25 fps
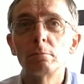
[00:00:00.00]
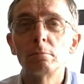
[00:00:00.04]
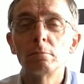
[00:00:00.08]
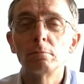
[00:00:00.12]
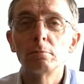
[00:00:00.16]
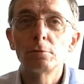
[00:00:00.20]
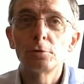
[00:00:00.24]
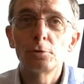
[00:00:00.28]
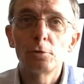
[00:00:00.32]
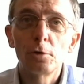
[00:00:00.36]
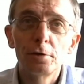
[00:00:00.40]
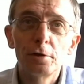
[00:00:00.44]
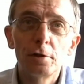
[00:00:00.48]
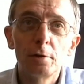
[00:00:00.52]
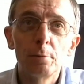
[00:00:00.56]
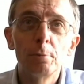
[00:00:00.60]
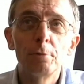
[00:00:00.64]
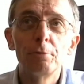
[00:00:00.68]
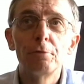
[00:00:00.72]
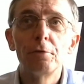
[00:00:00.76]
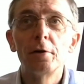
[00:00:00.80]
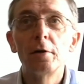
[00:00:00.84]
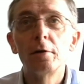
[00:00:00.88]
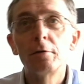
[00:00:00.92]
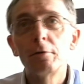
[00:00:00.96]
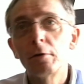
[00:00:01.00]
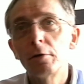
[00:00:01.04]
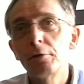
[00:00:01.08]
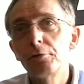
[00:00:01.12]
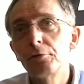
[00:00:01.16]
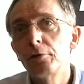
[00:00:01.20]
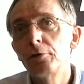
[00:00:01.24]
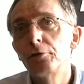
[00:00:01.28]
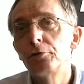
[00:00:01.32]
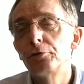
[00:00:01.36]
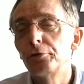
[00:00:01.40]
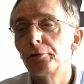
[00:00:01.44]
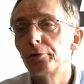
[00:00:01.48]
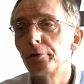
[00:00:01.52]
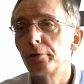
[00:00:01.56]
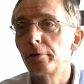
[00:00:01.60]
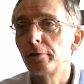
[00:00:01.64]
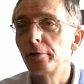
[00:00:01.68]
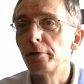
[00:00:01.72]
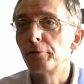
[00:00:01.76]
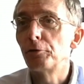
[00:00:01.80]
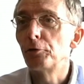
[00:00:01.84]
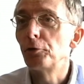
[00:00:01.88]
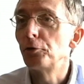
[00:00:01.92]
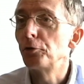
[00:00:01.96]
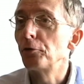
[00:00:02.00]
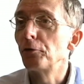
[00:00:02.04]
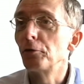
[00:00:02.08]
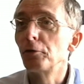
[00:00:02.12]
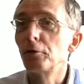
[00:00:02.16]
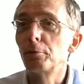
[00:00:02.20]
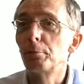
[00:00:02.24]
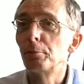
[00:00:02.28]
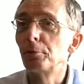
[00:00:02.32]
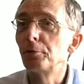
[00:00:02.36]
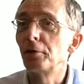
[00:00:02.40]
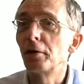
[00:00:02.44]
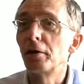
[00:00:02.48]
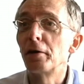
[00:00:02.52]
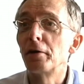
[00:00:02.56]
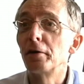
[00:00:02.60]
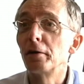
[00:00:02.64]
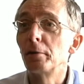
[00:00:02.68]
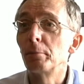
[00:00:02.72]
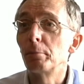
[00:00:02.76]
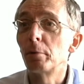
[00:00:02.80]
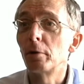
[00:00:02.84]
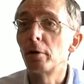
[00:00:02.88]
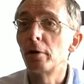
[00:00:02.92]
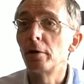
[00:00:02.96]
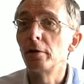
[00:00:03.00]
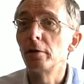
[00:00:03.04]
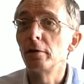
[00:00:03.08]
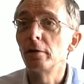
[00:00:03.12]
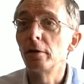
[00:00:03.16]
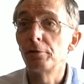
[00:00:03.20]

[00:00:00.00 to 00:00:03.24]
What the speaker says: And so I did him a favor. I said, sure. Never heard of the Libertarian Party.